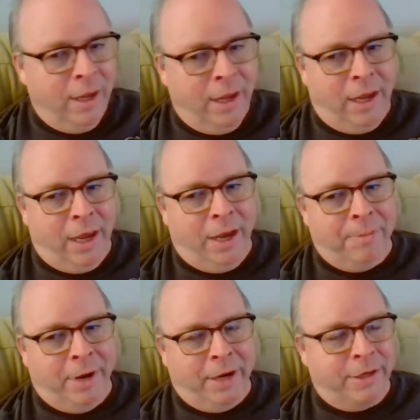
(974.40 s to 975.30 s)

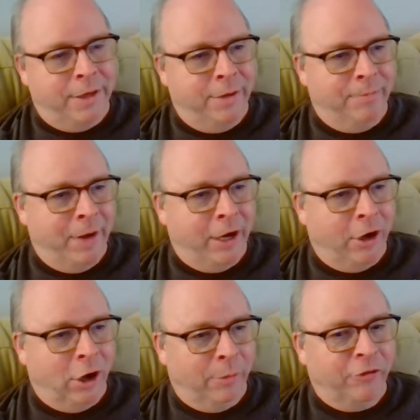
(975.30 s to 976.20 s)
and my
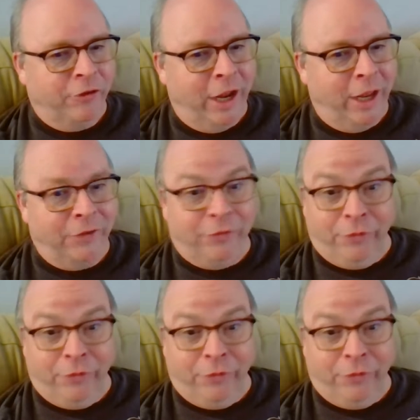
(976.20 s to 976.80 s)
garbage cans